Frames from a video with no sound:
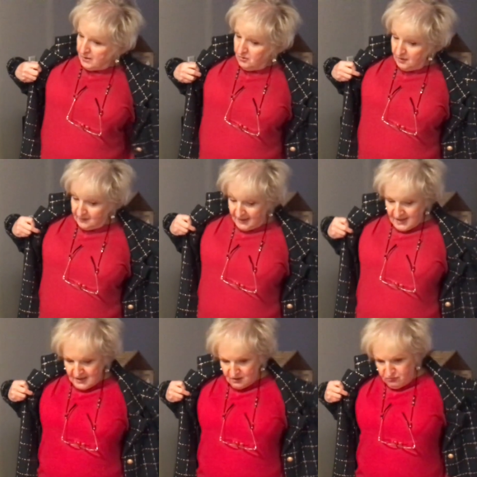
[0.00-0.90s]
goodness, I
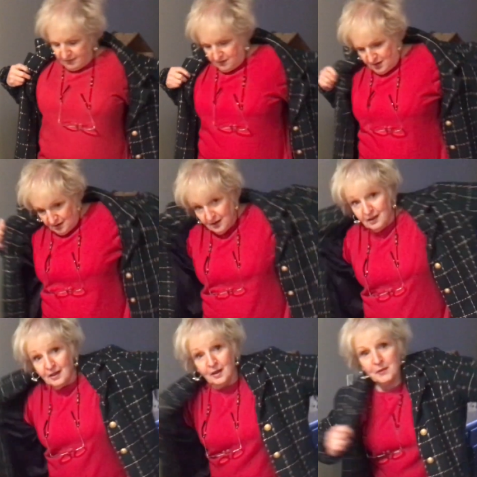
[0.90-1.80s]
can't get dressed.
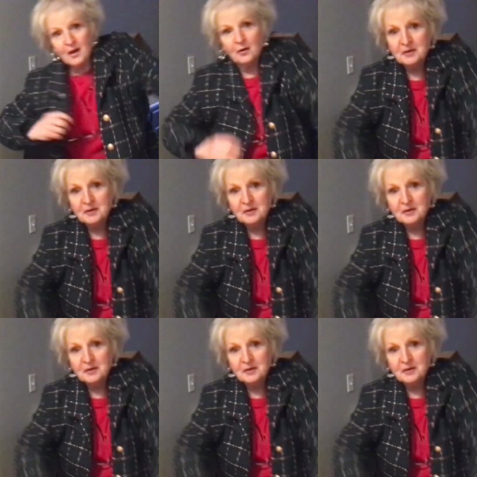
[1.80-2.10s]
Here we go.